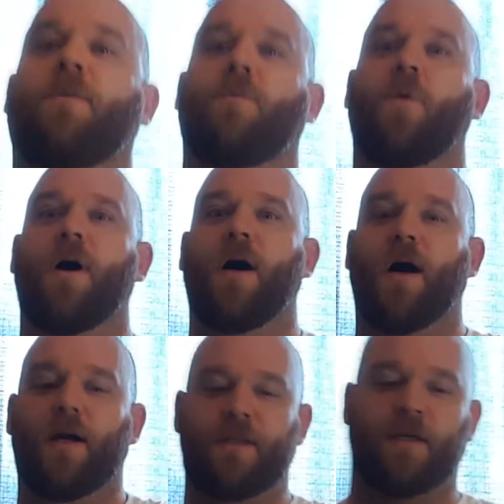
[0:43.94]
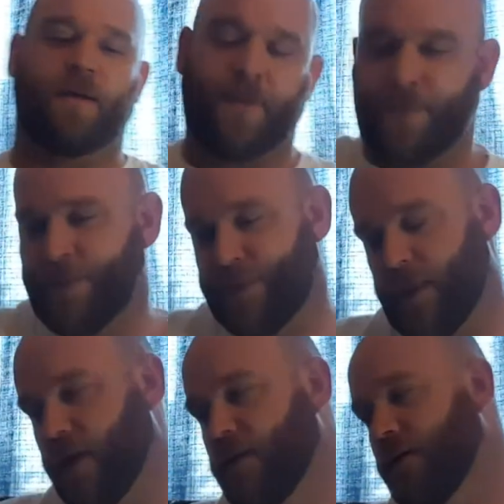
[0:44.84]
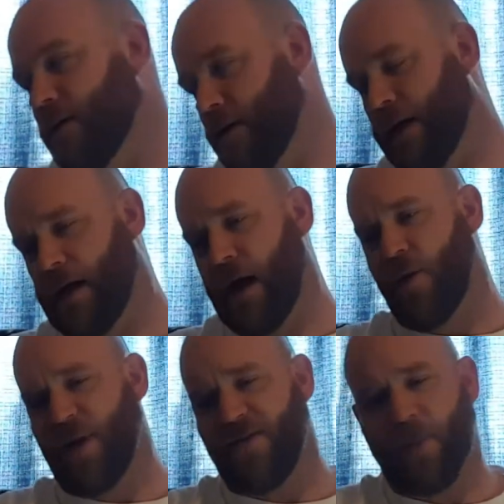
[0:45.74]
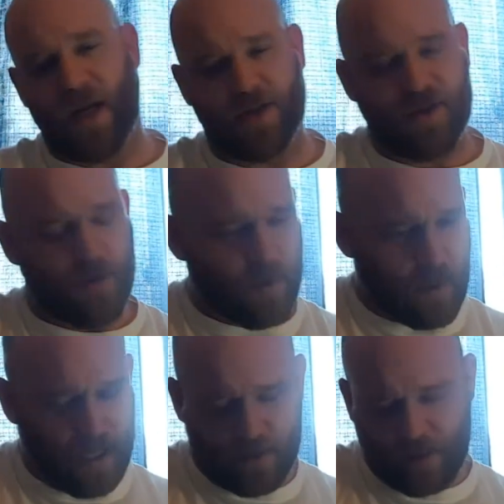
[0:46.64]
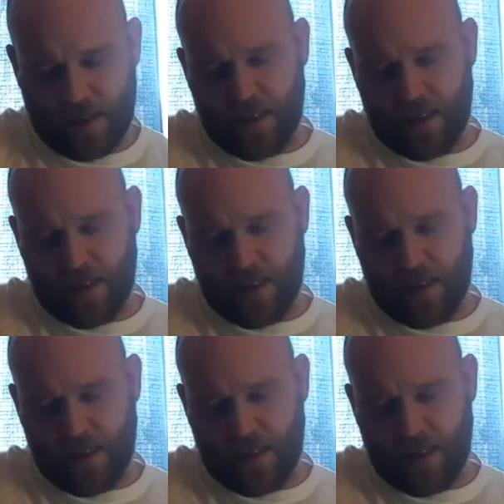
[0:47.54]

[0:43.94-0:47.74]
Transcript: What? I hope everybody's doing well.